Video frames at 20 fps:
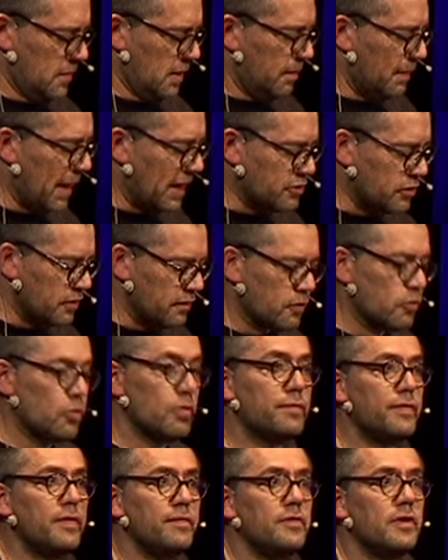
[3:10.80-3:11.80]
Imagine
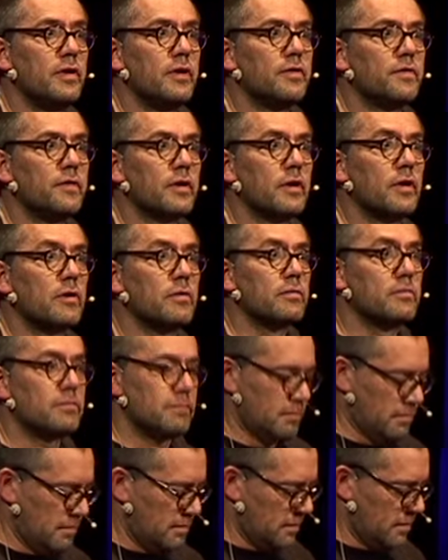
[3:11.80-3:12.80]
school 50 years ago.
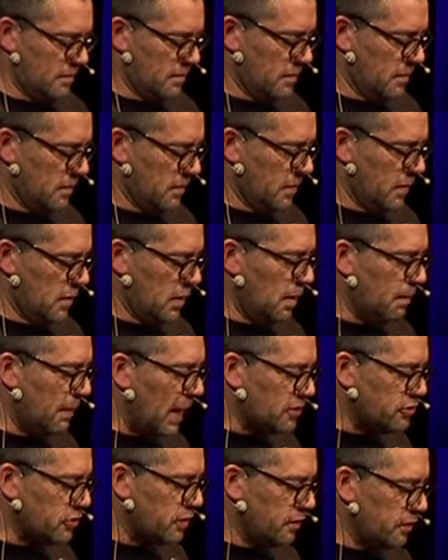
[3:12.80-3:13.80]

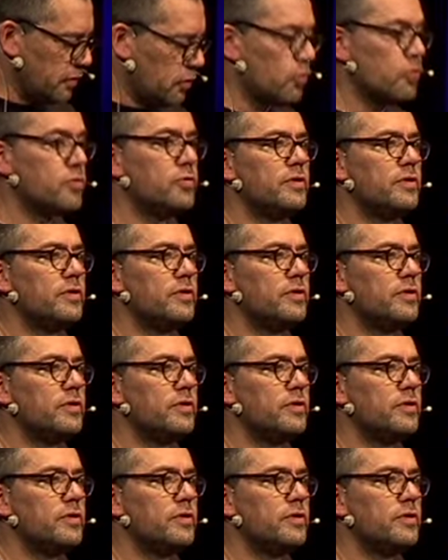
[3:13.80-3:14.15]
Imagine school